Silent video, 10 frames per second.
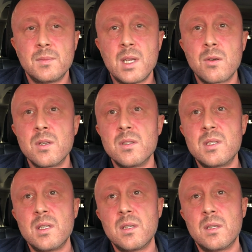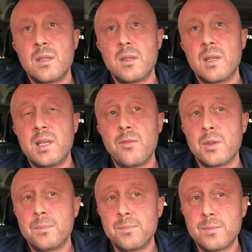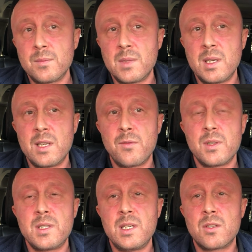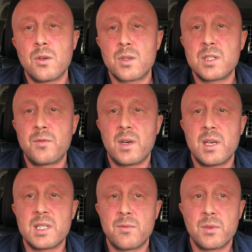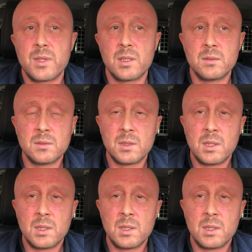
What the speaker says: Now consider the liver. The liver detoxifies everything.